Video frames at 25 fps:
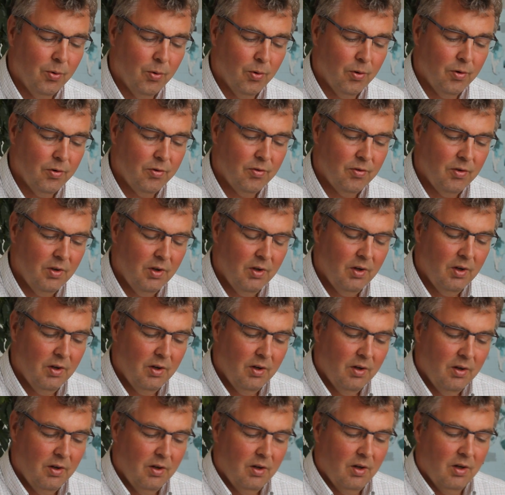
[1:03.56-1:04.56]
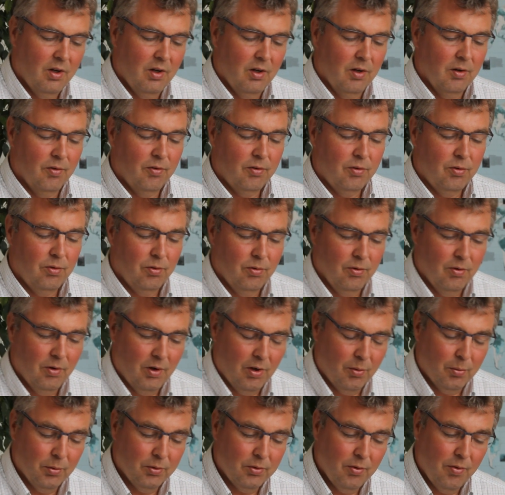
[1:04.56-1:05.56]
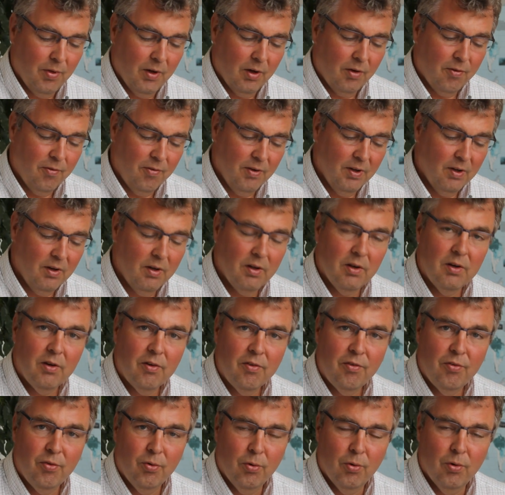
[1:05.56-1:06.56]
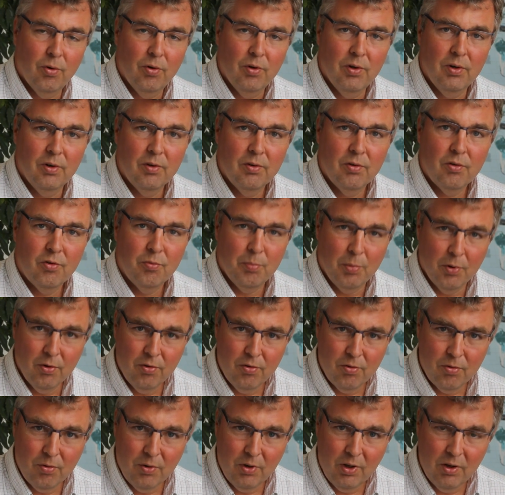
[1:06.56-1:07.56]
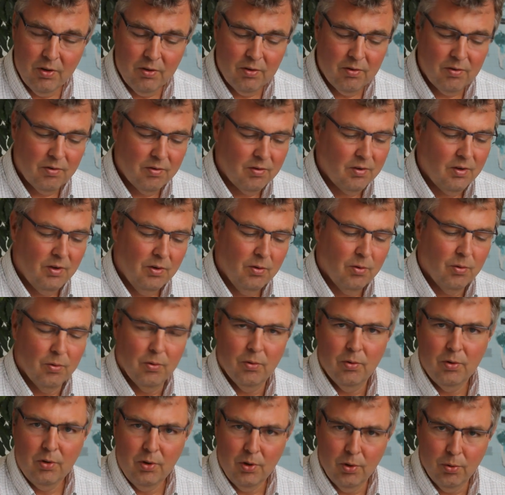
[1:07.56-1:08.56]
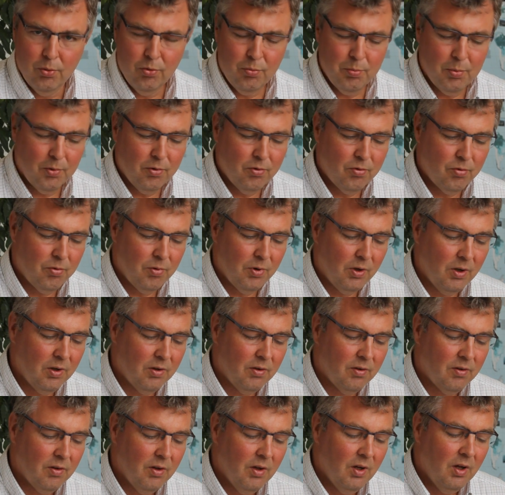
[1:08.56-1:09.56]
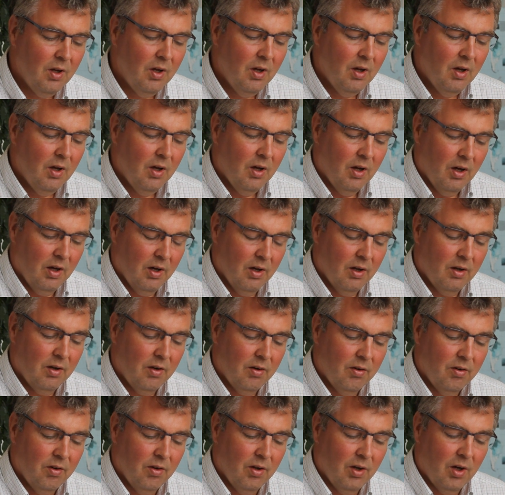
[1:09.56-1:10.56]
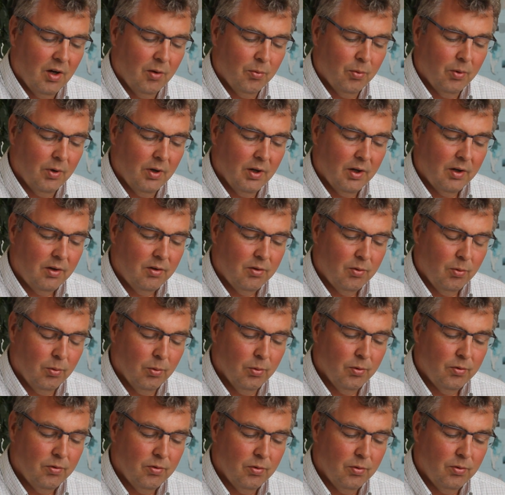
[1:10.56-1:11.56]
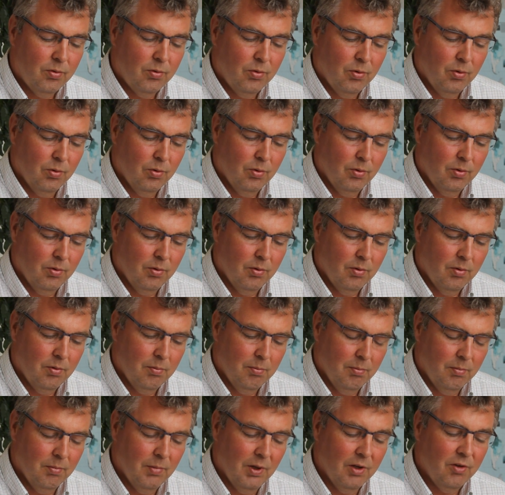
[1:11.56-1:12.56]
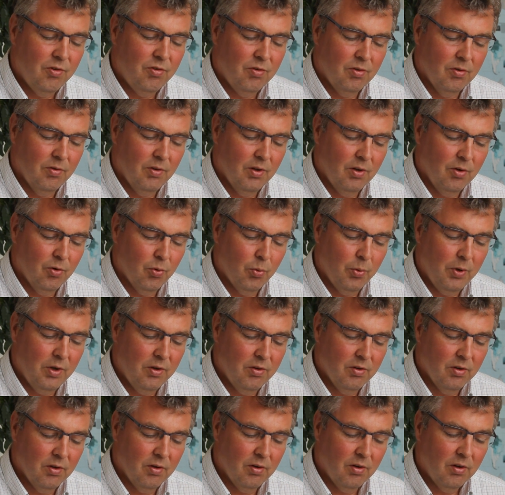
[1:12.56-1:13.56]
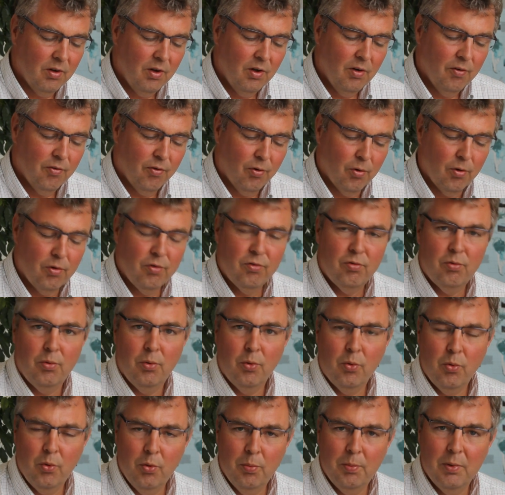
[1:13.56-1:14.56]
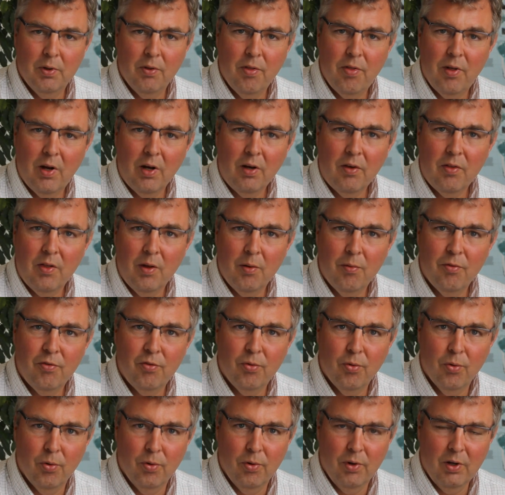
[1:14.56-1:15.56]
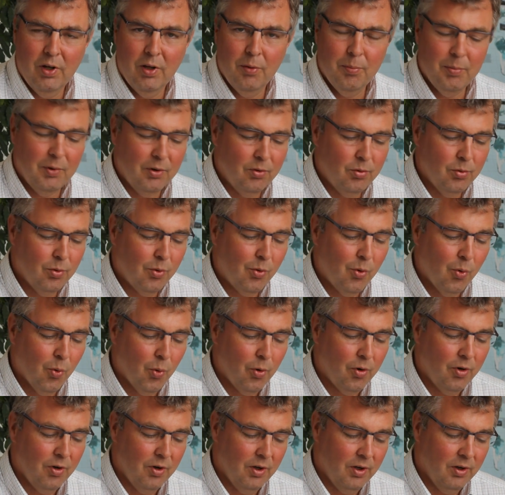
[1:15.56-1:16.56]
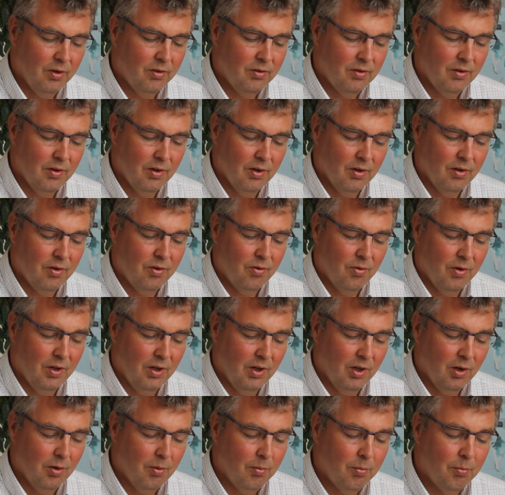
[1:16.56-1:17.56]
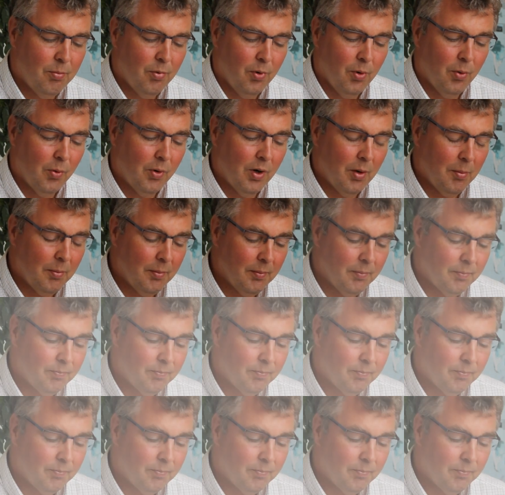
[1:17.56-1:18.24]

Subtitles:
course. I want to thank Finland for sponsoring it, or co-sponsoring it, and I would like also to mention the Norwegian Forestry Group and thank them for helping to coordinate the training program.